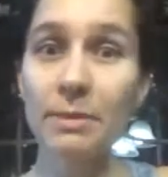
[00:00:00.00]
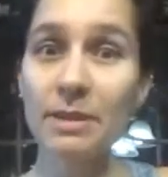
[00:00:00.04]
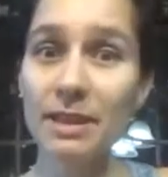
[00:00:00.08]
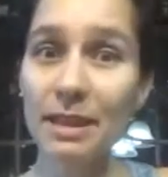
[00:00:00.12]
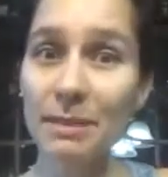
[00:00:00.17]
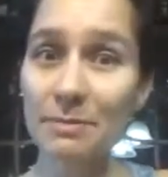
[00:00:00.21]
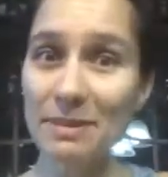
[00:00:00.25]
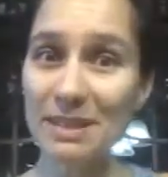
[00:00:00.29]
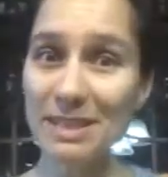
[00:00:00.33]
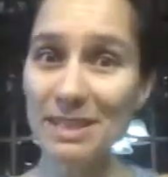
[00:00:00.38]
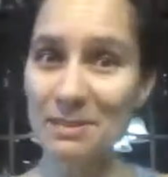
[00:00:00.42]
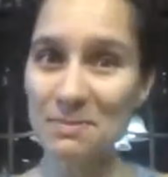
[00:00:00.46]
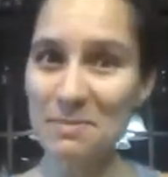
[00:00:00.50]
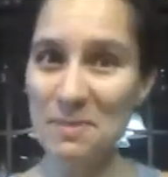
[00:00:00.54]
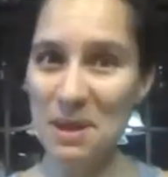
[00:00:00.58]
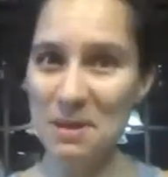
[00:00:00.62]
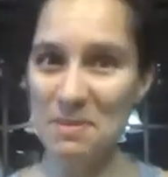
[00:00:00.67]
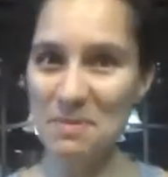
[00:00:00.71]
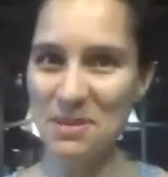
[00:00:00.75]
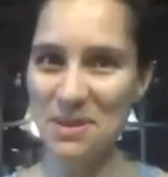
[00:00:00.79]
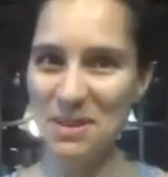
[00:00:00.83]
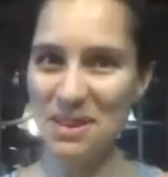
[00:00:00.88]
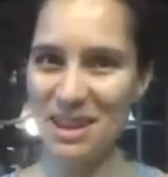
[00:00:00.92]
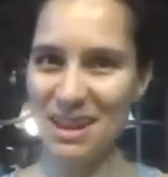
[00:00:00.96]
that piece of
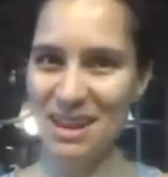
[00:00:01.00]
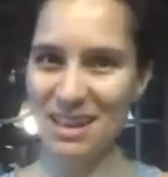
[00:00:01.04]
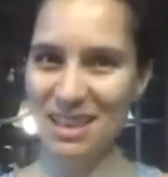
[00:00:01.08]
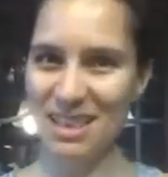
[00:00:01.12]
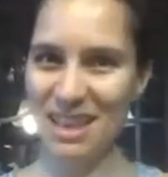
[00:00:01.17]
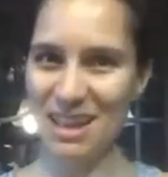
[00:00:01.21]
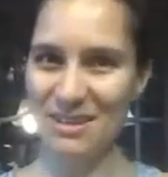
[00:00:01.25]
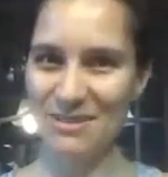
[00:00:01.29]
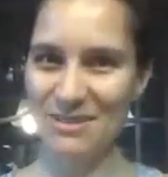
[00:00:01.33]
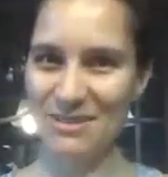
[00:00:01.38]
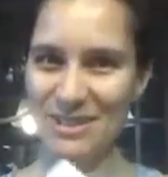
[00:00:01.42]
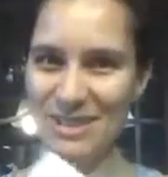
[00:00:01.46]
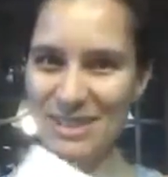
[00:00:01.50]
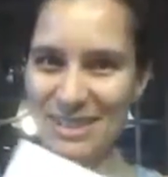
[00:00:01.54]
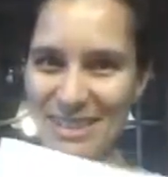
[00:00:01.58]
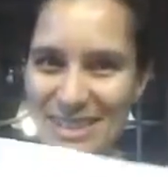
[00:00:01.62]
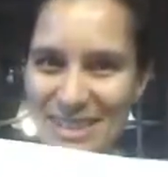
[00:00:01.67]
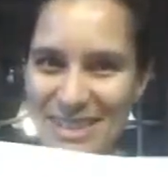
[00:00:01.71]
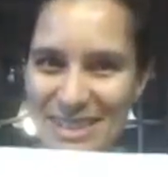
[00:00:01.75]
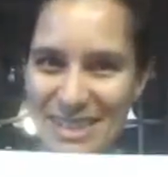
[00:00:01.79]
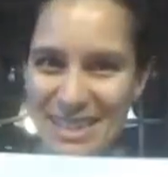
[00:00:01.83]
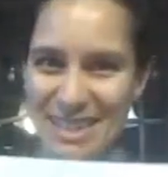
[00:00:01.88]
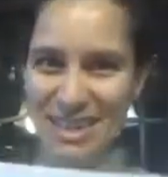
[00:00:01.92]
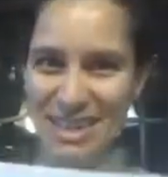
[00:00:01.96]
paper that I left?
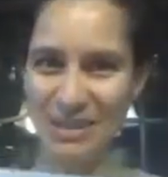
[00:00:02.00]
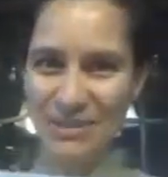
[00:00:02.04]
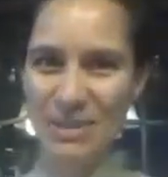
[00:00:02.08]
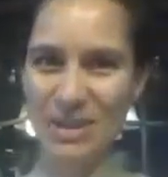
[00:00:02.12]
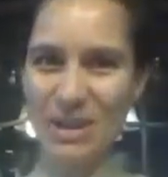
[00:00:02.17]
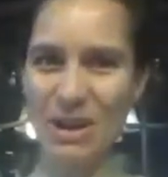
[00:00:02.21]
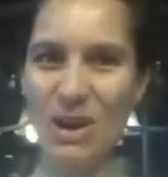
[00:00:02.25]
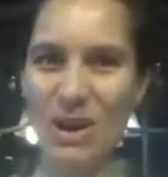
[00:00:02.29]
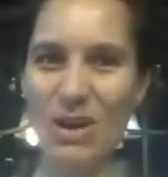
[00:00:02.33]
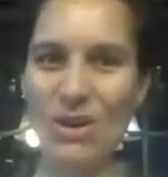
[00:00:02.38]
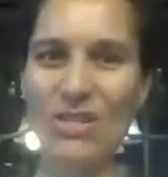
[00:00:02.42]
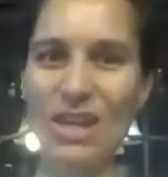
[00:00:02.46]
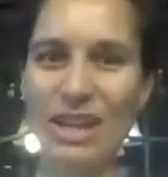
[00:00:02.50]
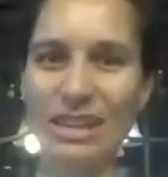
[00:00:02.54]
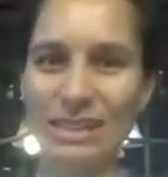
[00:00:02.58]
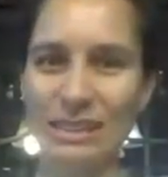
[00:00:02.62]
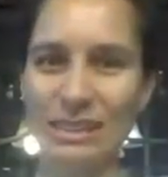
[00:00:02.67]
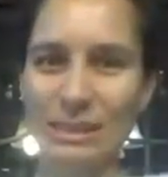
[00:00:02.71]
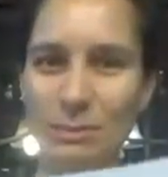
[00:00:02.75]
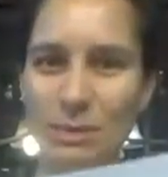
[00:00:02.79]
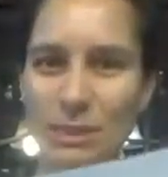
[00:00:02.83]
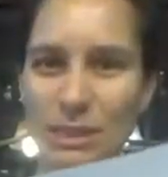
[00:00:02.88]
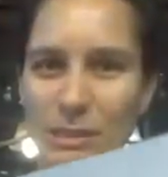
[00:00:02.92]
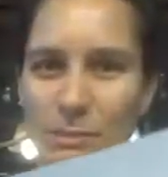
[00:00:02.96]
Here we go, that's
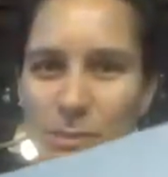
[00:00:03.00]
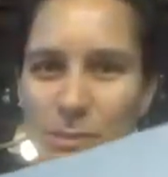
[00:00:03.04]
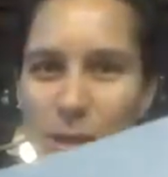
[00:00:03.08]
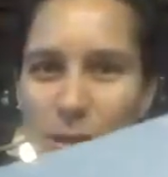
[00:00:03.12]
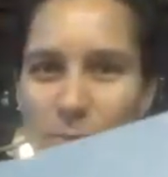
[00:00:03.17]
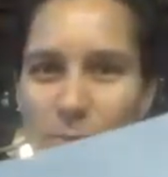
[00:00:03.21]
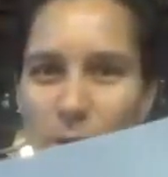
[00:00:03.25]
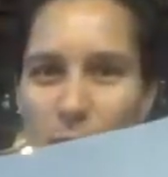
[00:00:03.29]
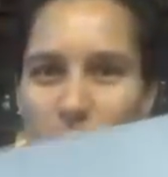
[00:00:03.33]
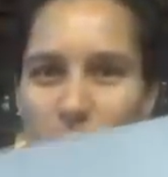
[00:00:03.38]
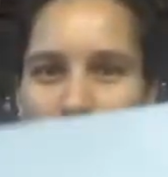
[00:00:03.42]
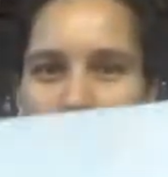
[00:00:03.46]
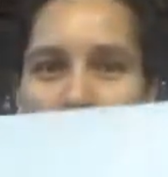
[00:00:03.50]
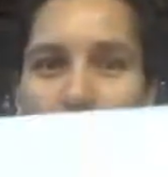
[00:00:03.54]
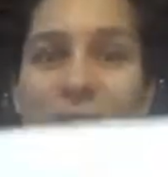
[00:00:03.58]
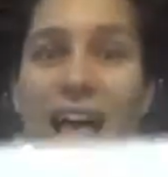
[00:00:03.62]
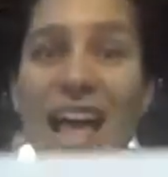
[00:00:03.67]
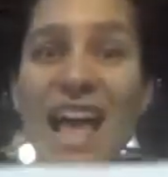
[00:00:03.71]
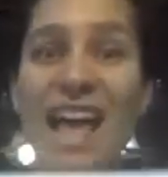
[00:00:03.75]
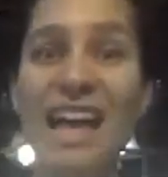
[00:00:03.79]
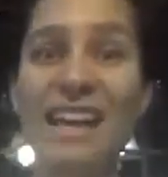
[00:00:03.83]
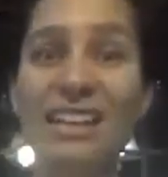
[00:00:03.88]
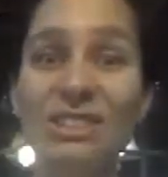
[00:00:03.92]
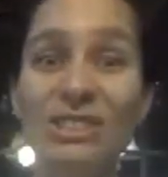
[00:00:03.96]
a piece of paper.
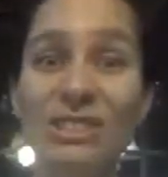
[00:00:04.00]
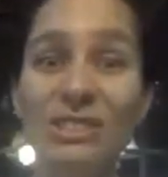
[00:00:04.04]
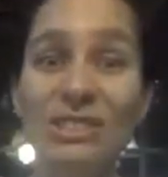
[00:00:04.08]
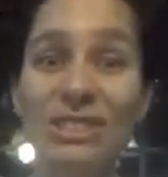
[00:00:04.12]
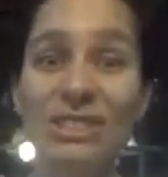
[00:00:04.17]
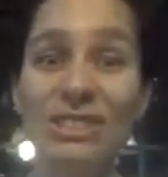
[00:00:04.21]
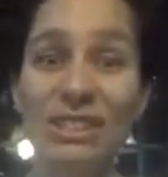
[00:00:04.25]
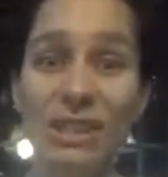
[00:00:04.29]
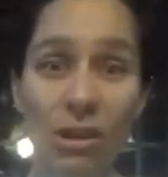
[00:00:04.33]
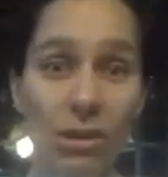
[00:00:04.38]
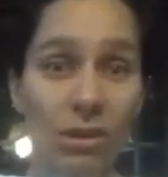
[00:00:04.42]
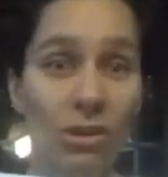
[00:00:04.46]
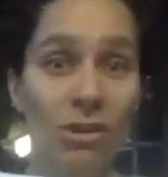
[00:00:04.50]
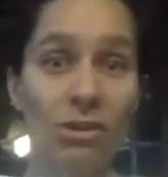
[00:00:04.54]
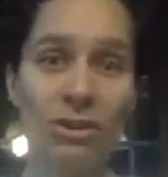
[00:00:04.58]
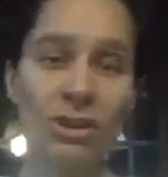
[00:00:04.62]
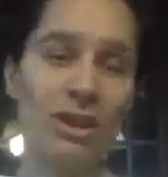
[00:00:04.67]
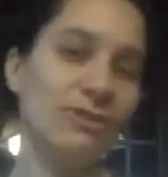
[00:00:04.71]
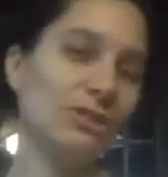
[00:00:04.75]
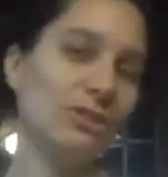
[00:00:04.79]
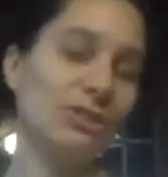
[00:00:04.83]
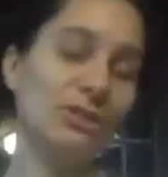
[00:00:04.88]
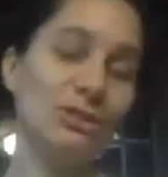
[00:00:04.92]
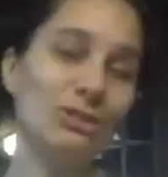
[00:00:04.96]
And all you
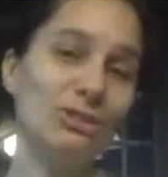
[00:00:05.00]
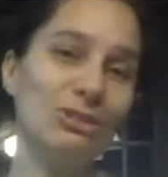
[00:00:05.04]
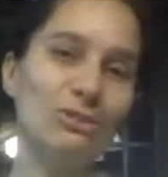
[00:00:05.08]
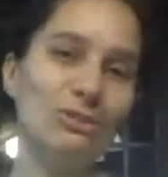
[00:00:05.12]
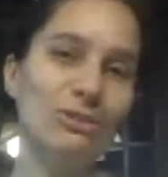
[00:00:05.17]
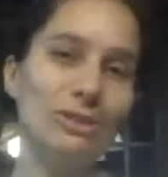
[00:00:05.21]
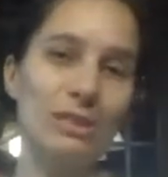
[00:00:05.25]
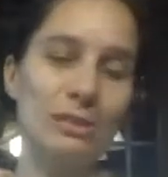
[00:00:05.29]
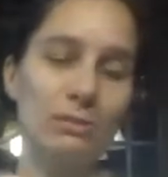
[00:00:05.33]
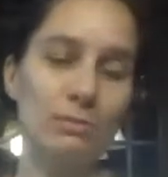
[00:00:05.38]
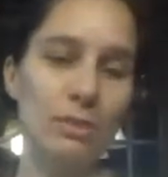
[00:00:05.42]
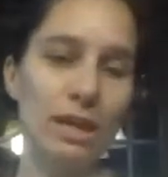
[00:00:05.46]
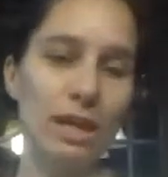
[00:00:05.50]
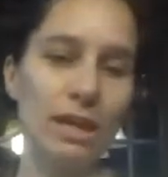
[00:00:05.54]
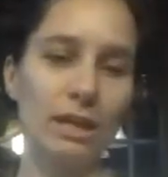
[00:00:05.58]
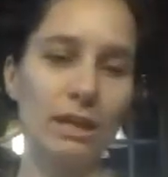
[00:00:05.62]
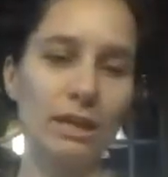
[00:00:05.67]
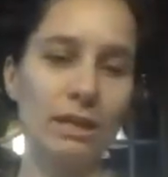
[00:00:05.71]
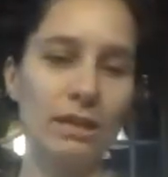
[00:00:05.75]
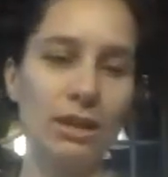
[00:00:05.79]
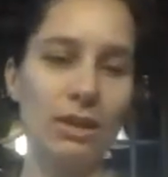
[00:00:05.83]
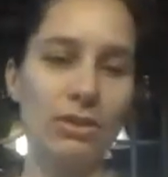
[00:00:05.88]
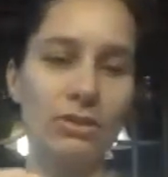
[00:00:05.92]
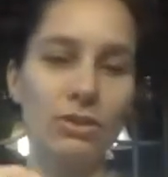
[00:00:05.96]
have to do is make
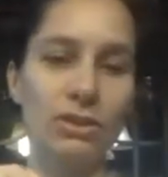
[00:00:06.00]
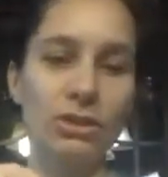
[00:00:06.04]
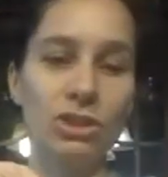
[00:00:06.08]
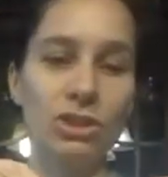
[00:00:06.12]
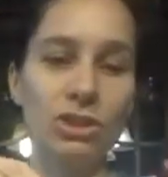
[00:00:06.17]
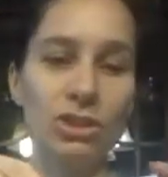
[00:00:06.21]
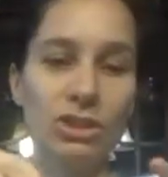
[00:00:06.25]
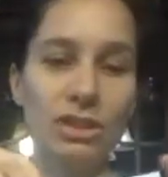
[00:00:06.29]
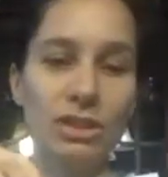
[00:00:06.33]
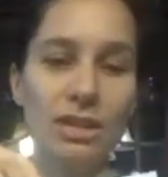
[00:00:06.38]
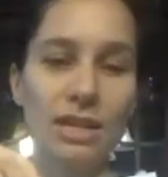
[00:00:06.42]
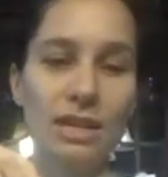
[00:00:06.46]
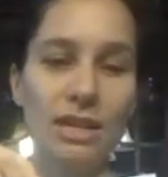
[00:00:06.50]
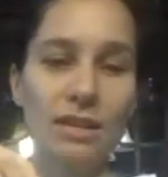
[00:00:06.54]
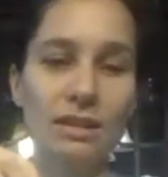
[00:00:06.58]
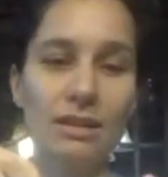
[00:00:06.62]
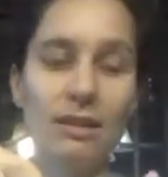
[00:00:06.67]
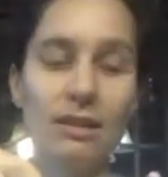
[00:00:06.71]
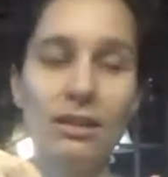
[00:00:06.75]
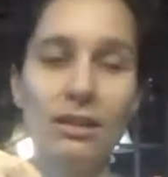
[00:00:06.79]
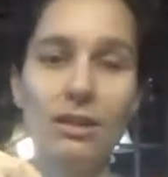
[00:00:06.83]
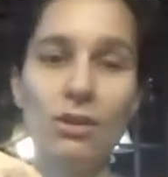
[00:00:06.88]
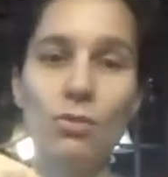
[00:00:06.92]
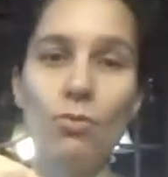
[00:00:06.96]
another, just take
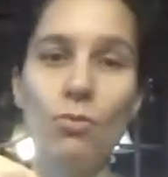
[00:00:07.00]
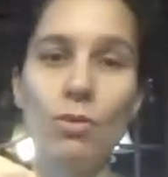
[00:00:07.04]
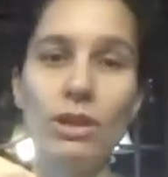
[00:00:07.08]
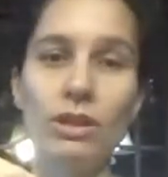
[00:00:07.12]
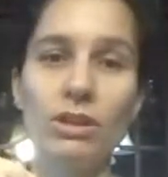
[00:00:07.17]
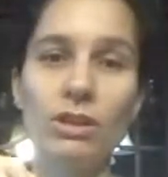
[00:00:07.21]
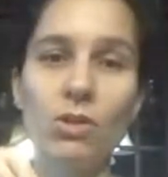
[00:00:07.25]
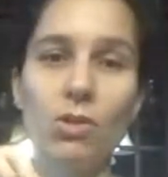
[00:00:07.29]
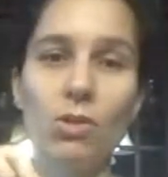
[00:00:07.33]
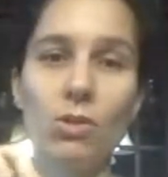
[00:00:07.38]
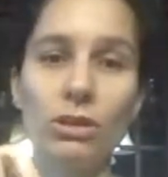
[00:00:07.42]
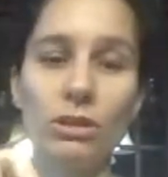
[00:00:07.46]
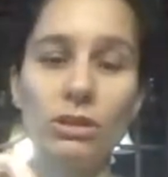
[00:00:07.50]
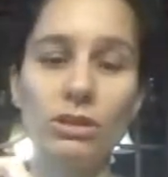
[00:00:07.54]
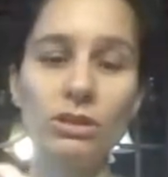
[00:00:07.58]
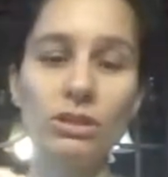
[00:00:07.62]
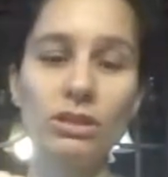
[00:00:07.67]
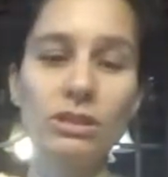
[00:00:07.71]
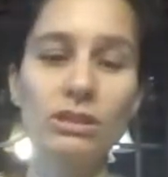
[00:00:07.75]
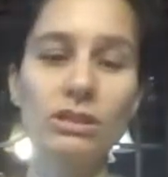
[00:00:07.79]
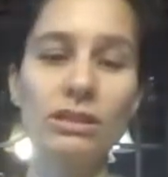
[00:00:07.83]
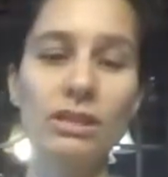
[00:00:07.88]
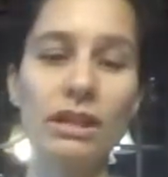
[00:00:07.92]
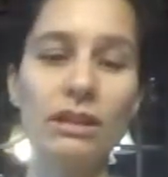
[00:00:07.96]
one of the corners
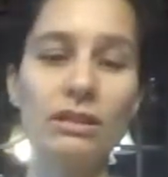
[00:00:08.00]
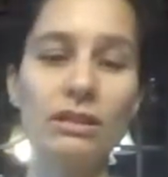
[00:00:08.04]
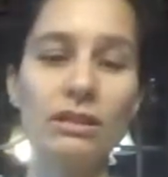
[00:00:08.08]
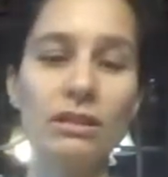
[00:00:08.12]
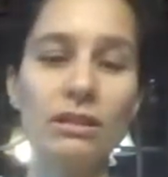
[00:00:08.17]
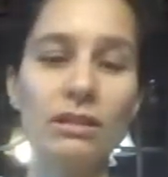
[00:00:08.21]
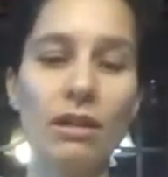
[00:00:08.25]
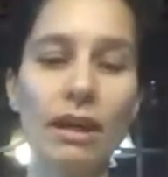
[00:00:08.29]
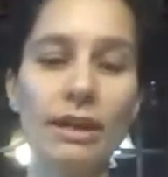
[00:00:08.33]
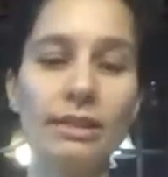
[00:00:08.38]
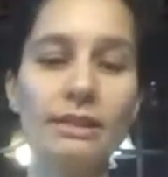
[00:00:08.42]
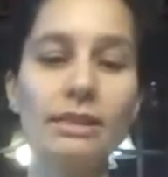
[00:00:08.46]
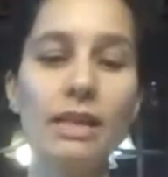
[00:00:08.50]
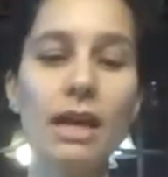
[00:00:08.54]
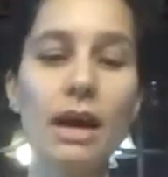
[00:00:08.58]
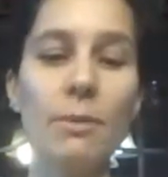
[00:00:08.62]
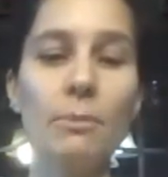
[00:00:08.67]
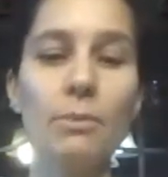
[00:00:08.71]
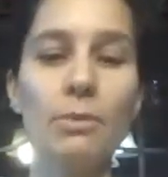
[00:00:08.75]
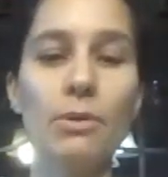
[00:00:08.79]
until it lines up.